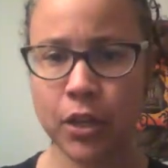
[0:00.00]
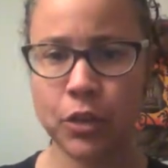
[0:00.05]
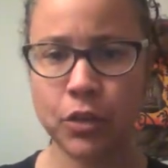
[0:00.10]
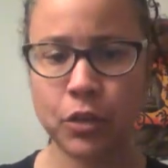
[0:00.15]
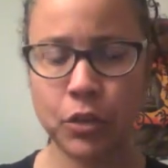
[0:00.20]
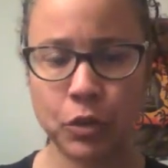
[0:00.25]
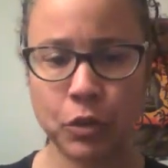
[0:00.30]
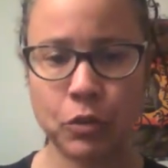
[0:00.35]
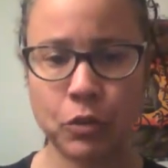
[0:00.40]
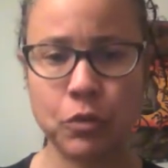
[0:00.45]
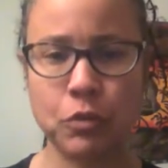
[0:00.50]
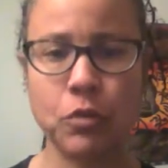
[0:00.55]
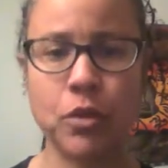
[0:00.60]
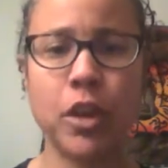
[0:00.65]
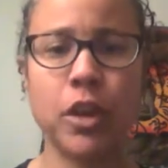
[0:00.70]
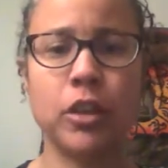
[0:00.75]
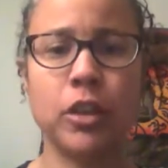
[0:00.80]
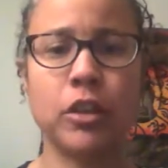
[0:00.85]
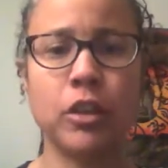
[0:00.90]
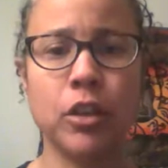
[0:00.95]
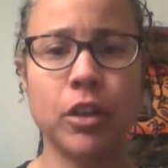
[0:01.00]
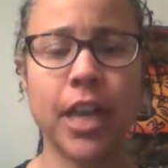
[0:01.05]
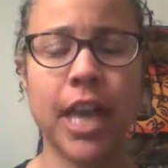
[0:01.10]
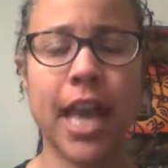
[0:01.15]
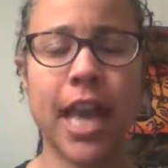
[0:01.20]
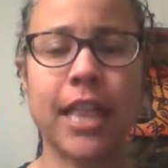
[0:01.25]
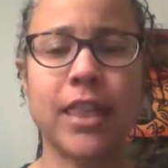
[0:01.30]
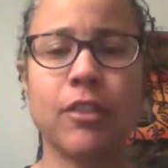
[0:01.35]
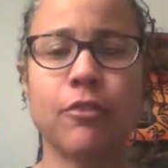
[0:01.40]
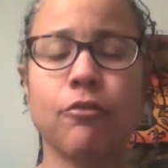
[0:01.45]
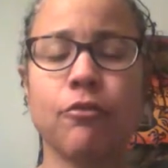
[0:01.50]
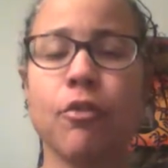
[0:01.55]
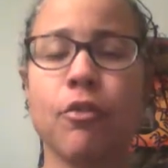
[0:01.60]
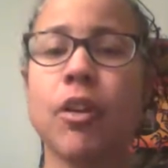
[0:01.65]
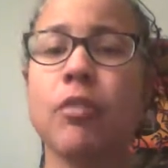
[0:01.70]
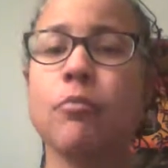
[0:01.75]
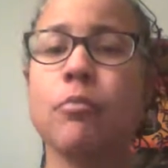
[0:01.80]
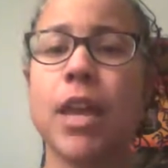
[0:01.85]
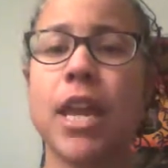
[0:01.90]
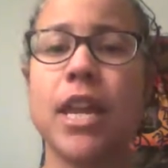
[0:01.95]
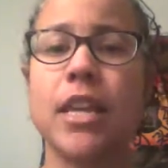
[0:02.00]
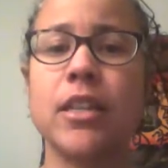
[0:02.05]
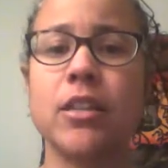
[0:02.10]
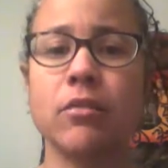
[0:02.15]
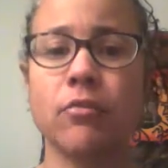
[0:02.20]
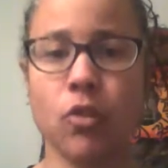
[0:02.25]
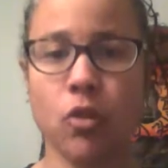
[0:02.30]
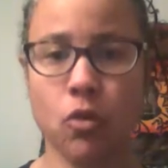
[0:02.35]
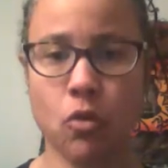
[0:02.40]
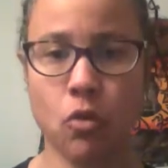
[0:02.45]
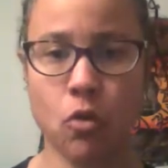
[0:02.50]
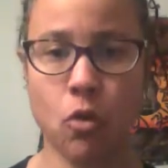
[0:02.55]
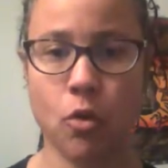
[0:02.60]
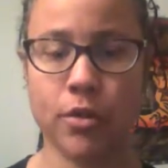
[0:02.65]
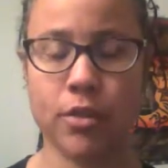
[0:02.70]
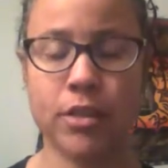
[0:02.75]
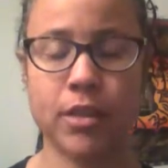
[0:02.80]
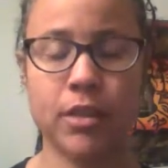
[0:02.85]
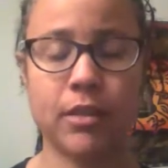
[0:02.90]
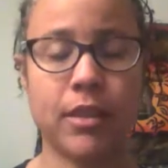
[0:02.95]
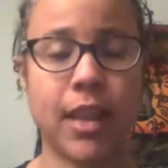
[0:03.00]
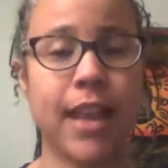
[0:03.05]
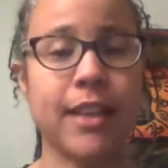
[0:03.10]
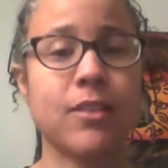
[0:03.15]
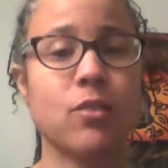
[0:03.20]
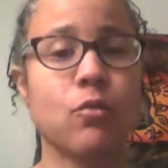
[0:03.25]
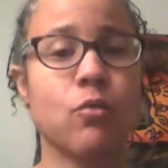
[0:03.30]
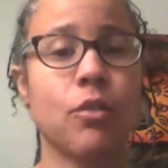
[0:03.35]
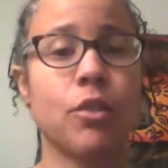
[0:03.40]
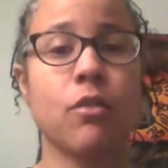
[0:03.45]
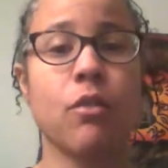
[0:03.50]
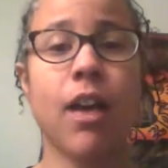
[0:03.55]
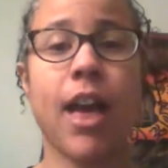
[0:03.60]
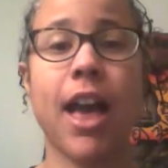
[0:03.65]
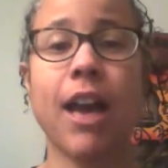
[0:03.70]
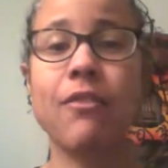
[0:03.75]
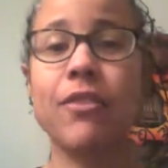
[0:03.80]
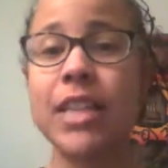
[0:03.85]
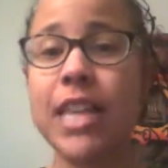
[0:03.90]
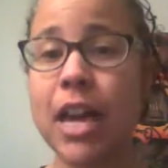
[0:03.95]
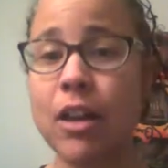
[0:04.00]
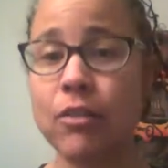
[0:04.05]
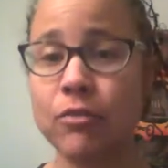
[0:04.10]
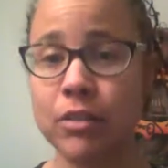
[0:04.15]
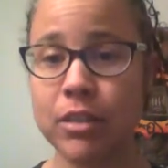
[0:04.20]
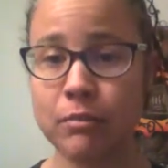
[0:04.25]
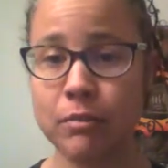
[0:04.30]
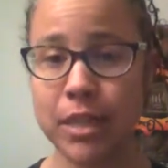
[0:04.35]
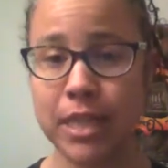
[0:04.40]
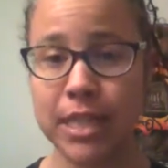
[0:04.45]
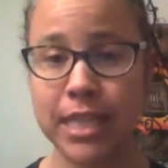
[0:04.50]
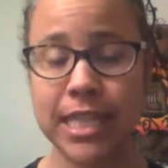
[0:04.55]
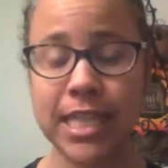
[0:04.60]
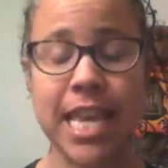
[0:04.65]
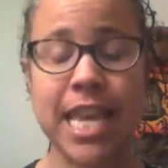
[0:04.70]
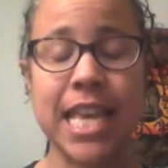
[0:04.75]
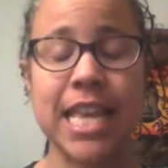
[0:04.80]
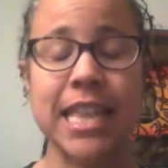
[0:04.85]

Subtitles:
to look at the front page of your course. That's where you'll have announcements.